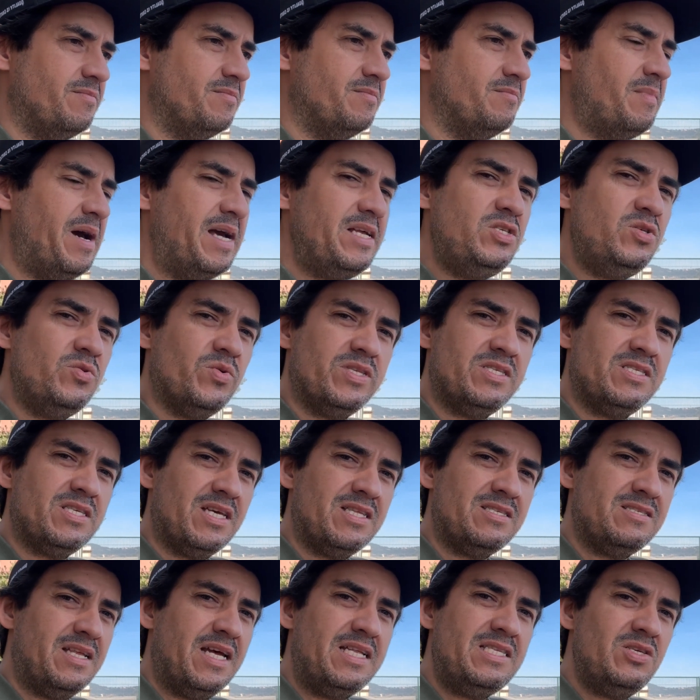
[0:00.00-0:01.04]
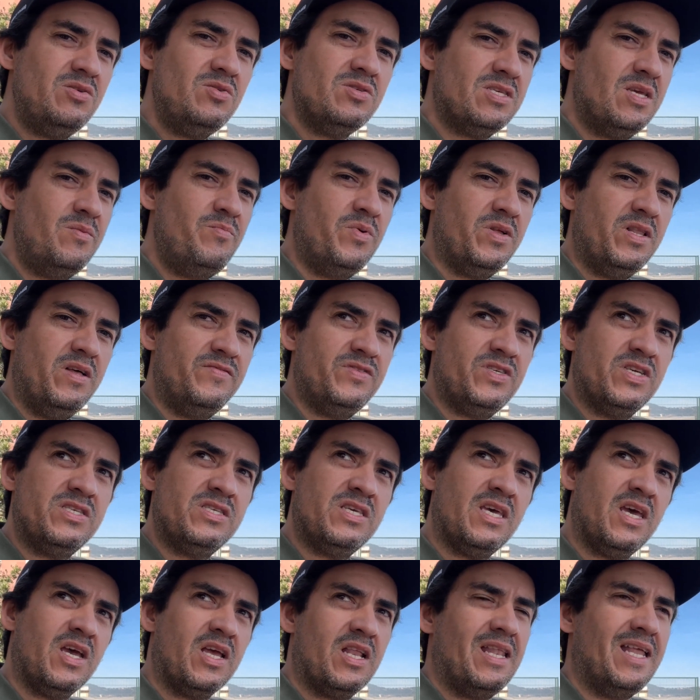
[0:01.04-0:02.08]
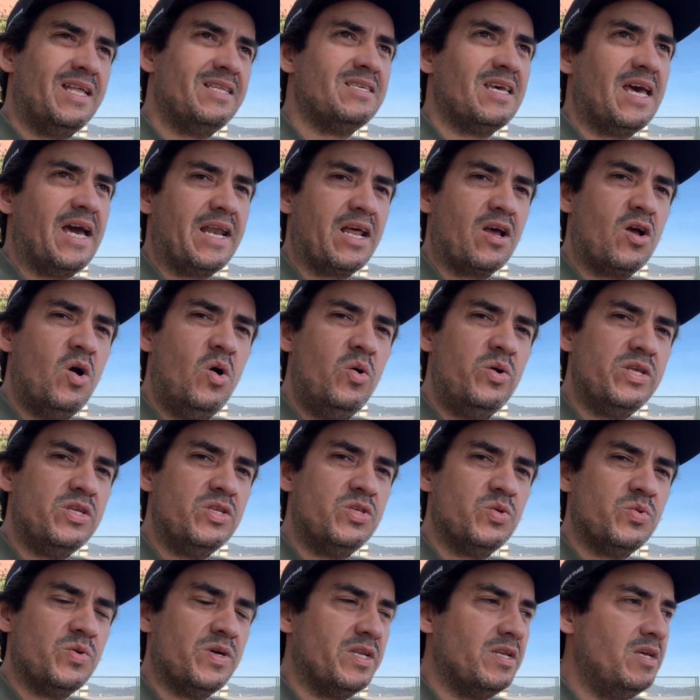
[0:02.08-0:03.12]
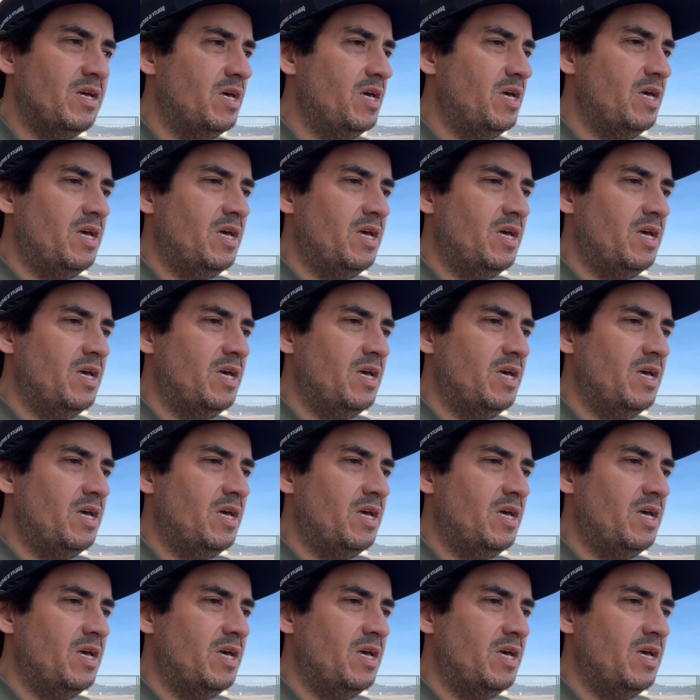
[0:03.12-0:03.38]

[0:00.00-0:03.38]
Mind you, it's not so simple of just saying, let's add a coating to it.